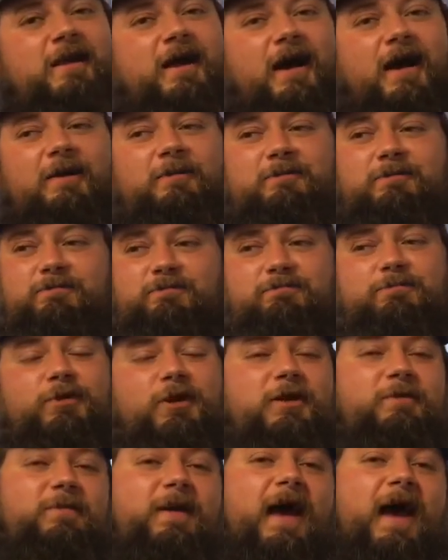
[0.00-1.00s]
I'm
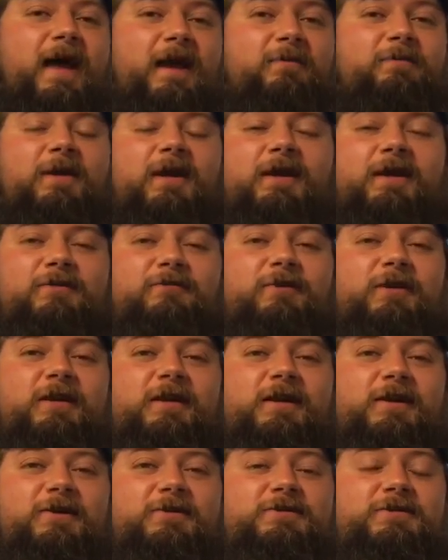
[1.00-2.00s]
pretty bad at making
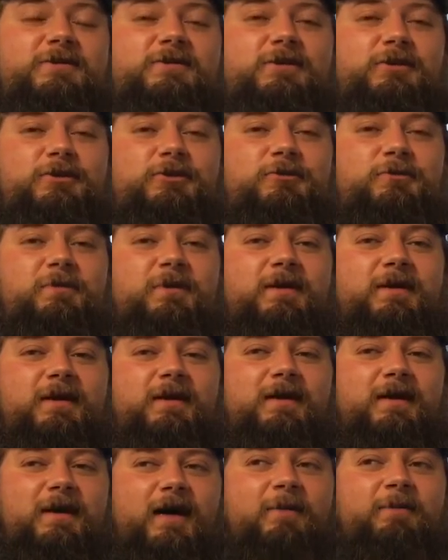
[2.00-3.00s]
videos too, but
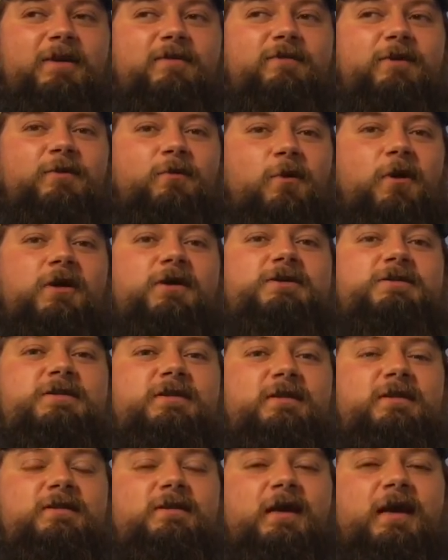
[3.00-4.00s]
I'm even worse
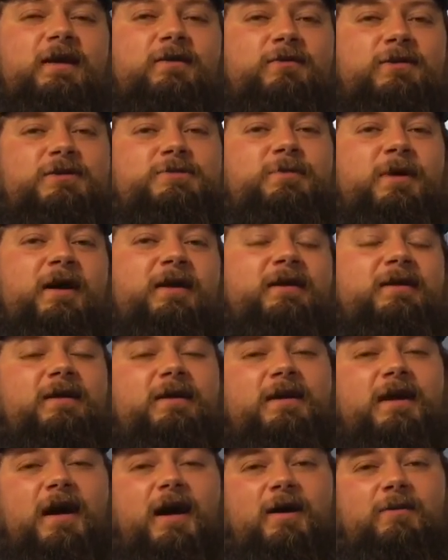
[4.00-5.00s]
at responding
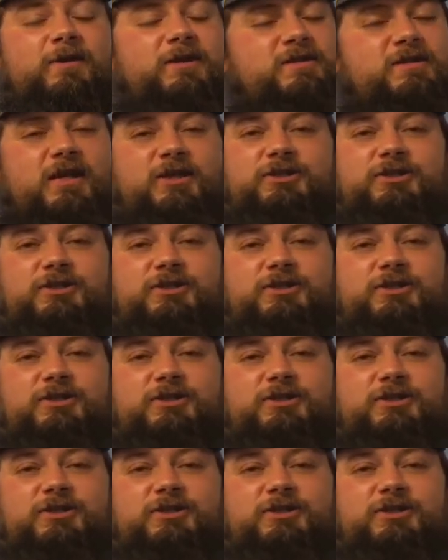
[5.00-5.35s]
to comments.